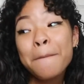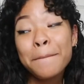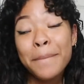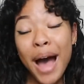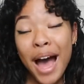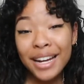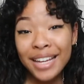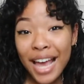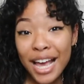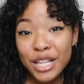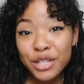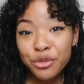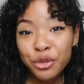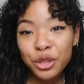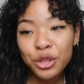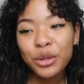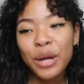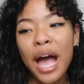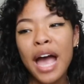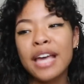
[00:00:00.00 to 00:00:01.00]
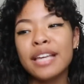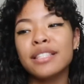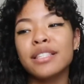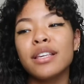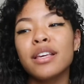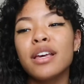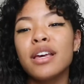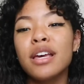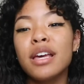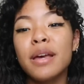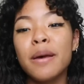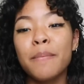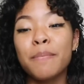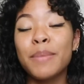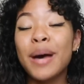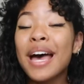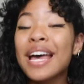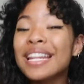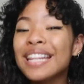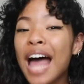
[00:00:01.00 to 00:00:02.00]
podcast for you guys.
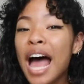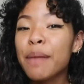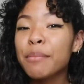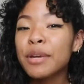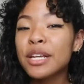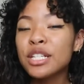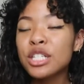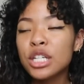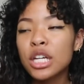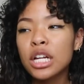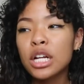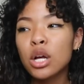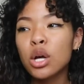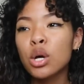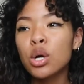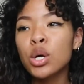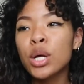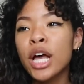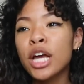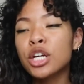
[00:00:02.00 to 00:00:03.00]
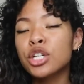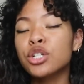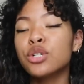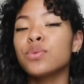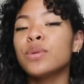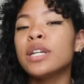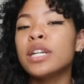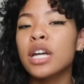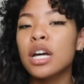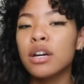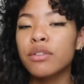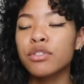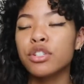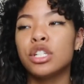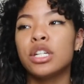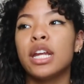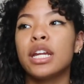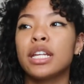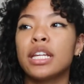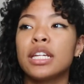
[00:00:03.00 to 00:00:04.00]
But that means you get a whole extra week of
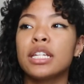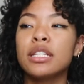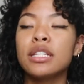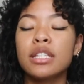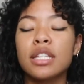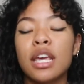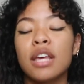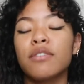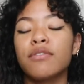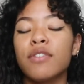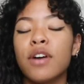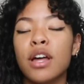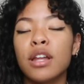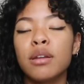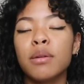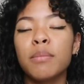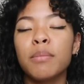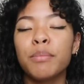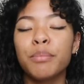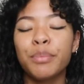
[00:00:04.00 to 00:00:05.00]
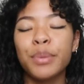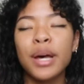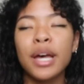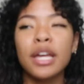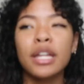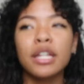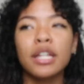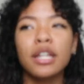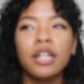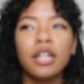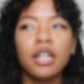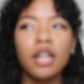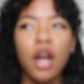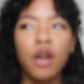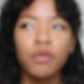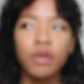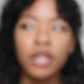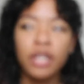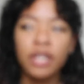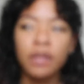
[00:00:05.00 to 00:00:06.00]
shenanigans and fun, but
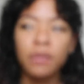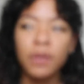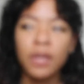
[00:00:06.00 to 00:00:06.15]
not really,